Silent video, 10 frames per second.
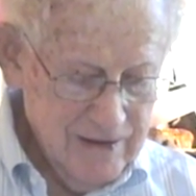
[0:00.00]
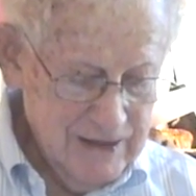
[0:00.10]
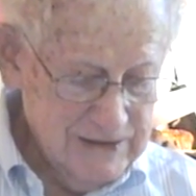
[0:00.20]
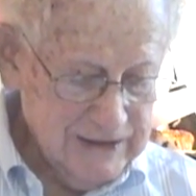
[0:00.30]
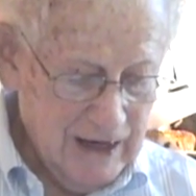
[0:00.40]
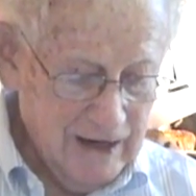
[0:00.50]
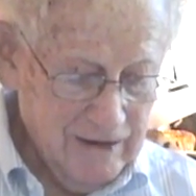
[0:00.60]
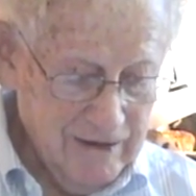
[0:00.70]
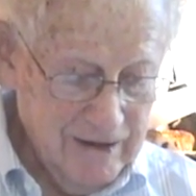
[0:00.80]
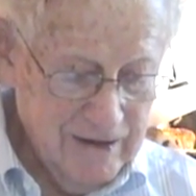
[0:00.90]
These
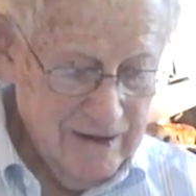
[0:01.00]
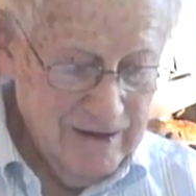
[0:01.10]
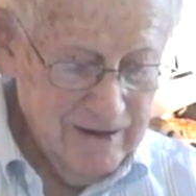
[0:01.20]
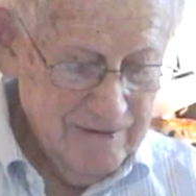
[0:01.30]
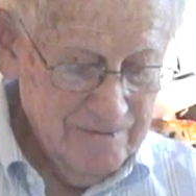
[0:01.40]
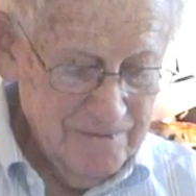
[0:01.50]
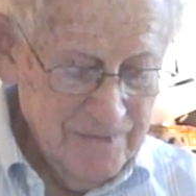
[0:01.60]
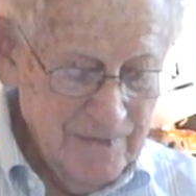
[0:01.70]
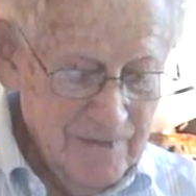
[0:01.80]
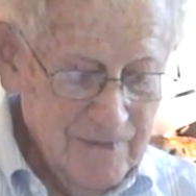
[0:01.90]
are,
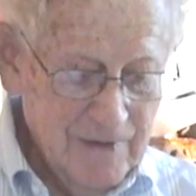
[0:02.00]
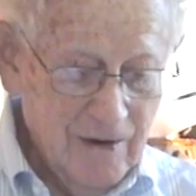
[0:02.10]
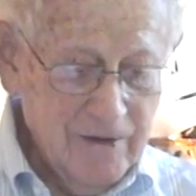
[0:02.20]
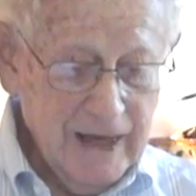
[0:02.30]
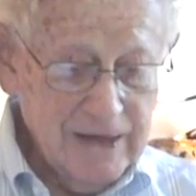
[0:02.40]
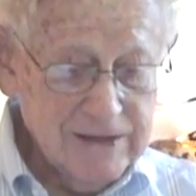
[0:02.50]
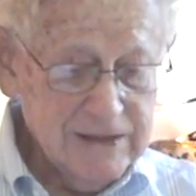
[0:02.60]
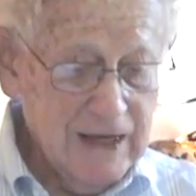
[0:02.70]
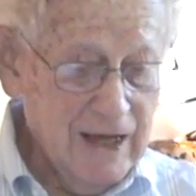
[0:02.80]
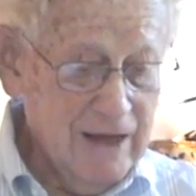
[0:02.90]
oh
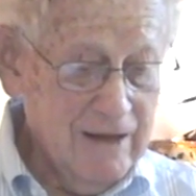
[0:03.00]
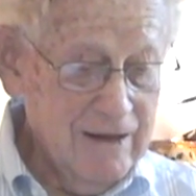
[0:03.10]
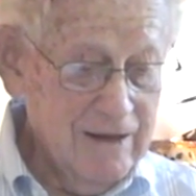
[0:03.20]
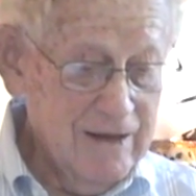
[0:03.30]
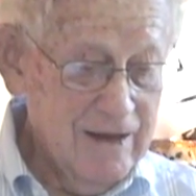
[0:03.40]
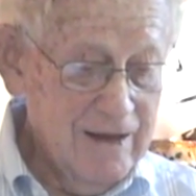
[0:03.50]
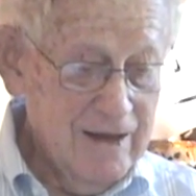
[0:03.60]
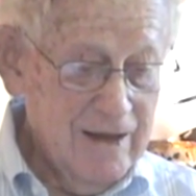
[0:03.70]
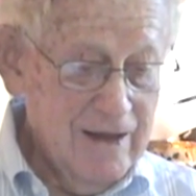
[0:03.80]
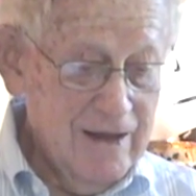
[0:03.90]
yes,
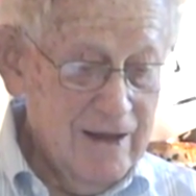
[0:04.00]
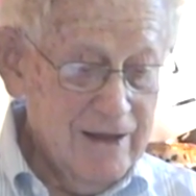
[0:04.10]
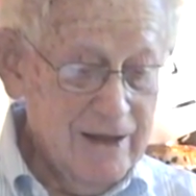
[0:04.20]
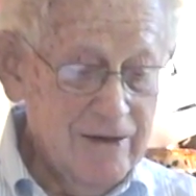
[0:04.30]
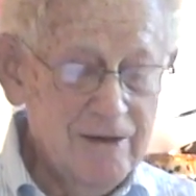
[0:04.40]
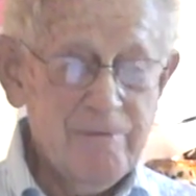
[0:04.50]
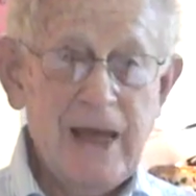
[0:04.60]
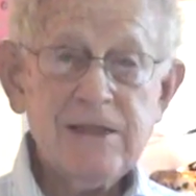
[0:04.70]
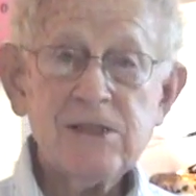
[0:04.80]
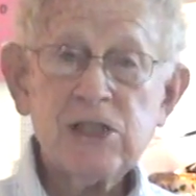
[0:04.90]

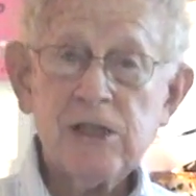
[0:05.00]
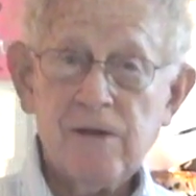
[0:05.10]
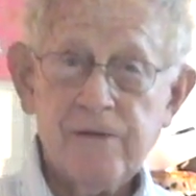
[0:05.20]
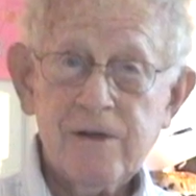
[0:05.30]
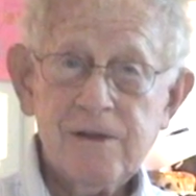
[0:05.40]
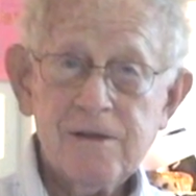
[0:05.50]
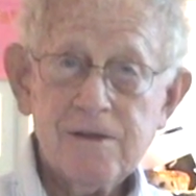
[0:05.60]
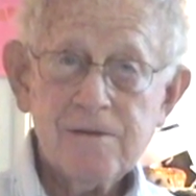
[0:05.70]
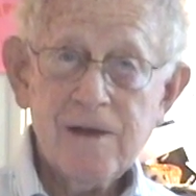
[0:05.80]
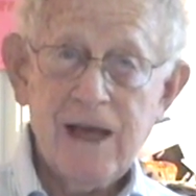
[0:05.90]
Ben Silvert
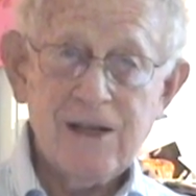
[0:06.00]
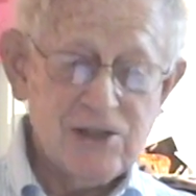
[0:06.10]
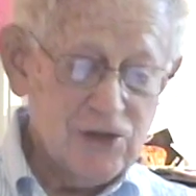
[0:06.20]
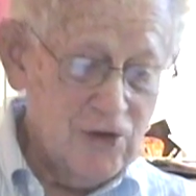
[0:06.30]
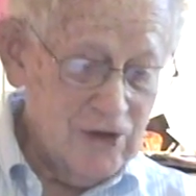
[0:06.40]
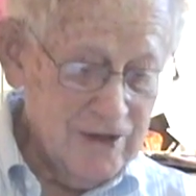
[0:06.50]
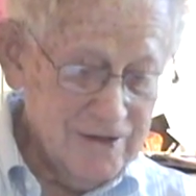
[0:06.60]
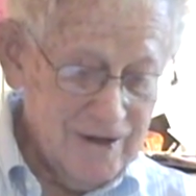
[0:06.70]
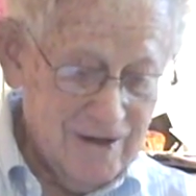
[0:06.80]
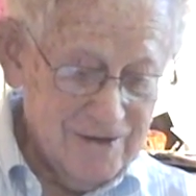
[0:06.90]
had a store
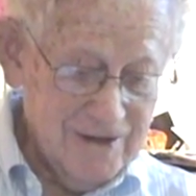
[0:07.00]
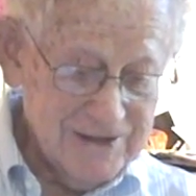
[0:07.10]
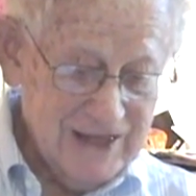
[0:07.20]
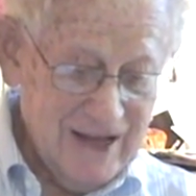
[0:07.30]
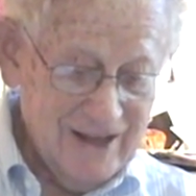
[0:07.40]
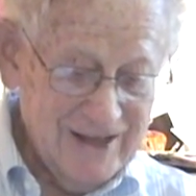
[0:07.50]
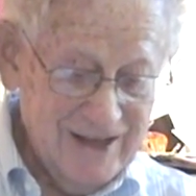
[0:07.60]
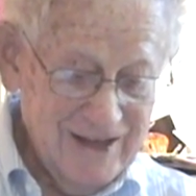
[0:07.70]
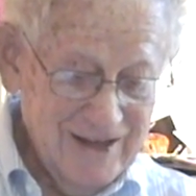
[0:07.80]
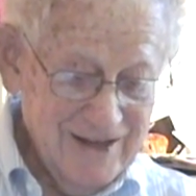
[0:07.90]
called the
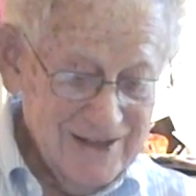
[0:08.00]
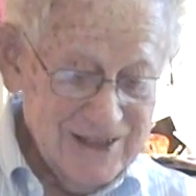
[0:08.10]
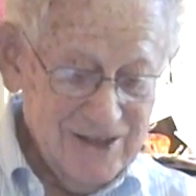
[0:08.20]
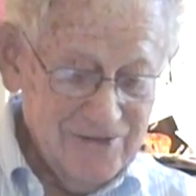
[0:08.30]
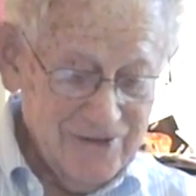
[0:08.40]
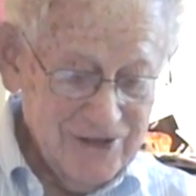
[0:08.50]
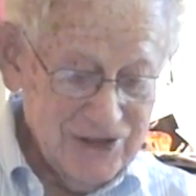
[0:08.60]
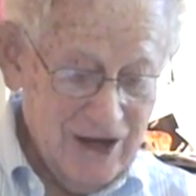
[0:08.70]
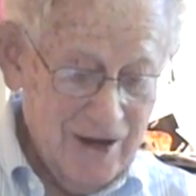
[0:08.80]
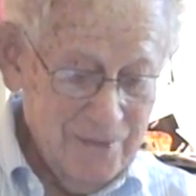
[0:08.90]
Sally Silver
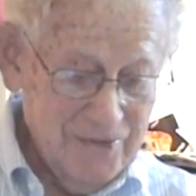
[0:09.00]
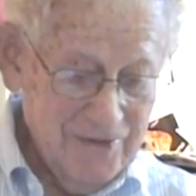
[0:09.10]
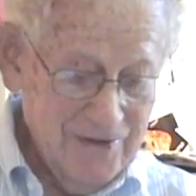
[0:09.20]
Shop.